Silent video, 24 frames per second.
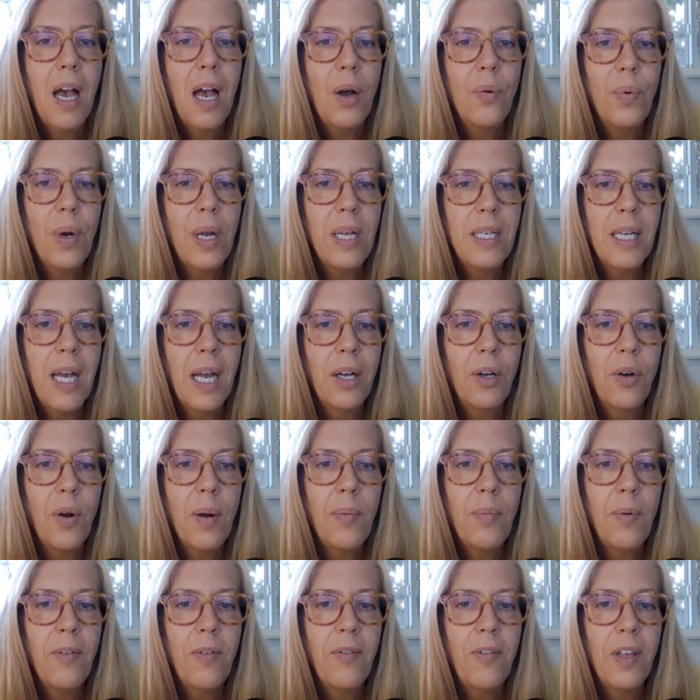a ray
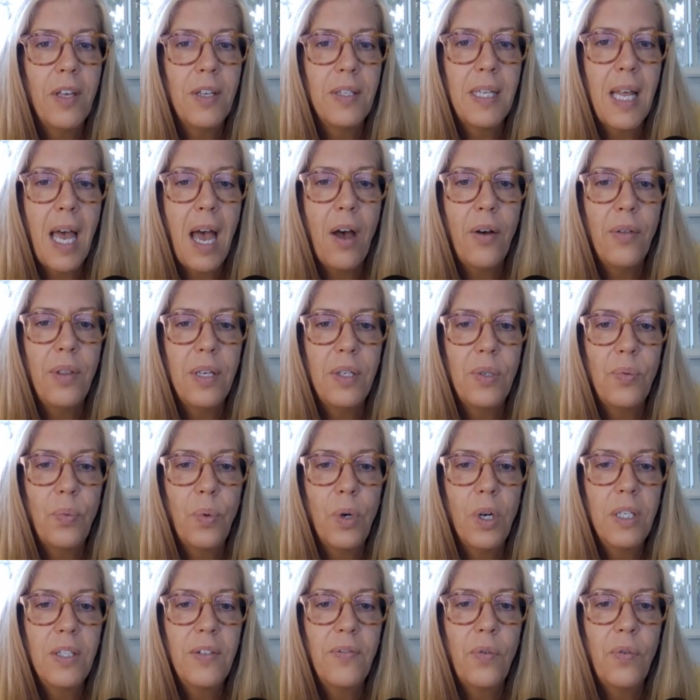diagram reveals how this works.